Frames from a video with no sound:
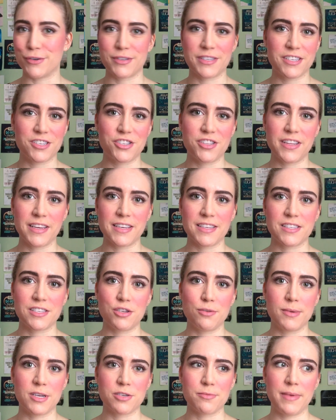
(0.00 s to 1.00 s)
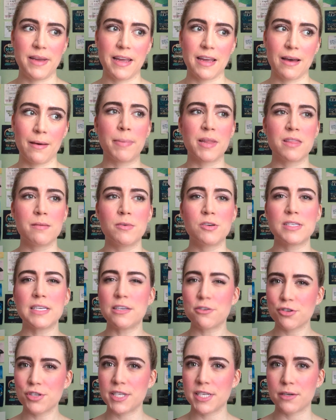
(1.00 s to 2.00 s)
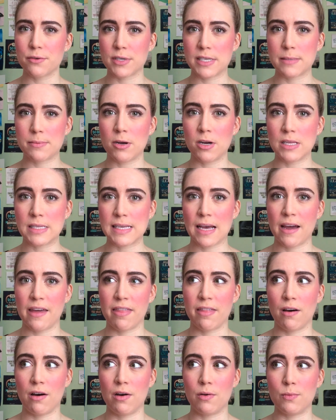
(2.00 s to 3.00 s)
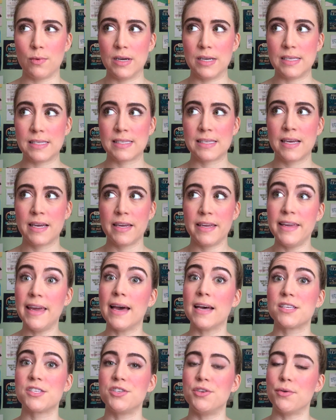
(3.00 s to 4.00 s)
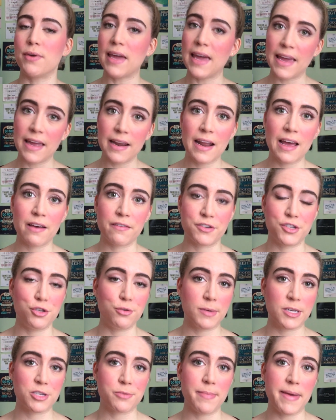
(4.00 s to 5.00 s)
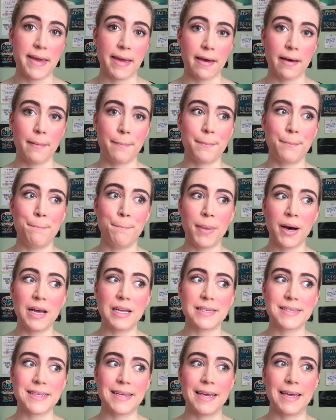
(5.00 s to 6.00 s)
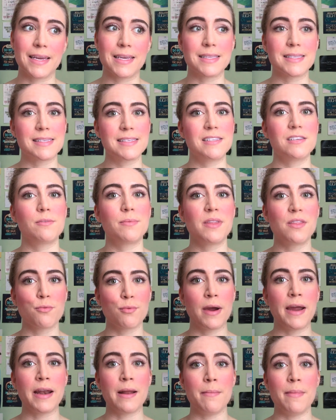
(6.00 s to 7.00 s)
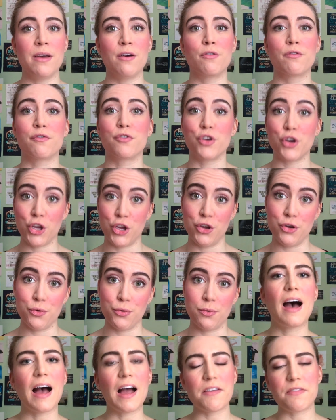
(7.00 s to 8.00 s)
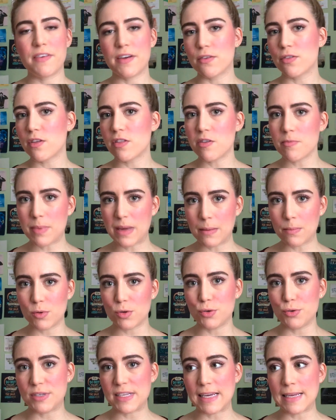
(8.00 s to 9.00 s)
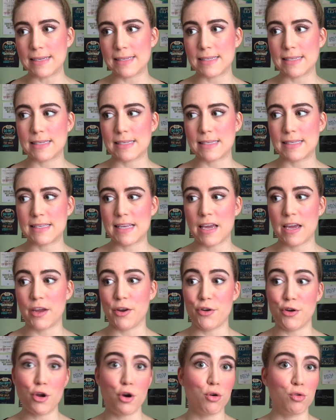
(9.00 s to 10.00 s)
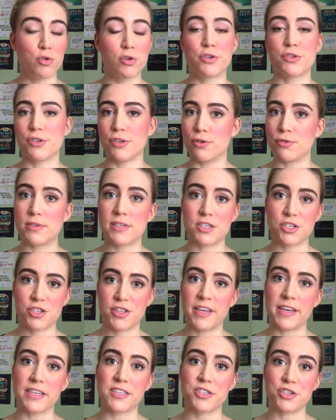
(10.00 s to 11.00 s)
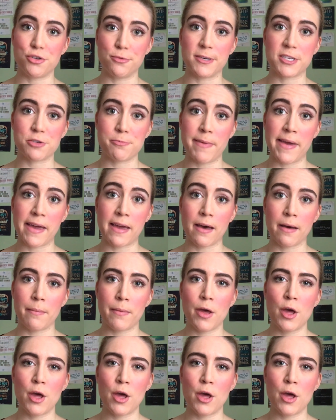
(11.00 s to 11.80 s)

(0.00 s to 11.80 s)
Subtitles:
such thing as too much makeup. But the most interesting response I thought was, yes, you can have too much makeup, but it can still be the right amount for you. I found that the people who tended to say no, there's no such thing as too much makeup,